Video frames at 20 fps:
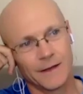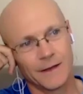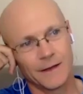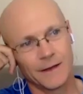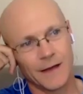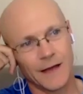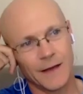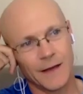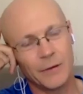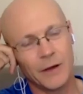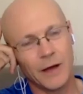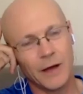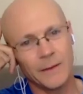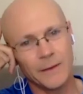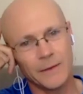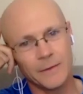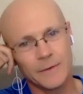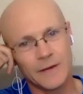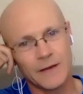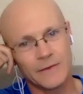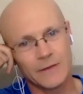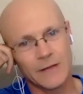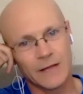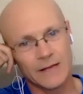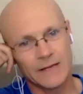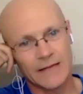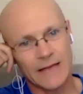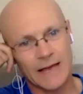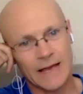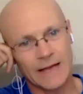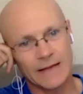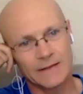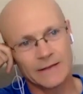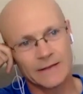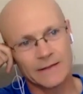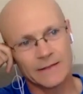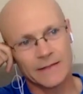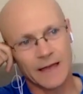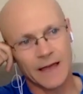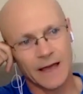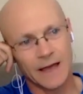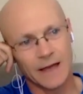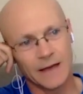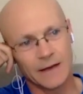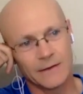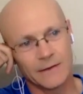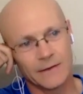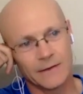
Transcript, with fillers: I probably wouldn't have a lot to add to that.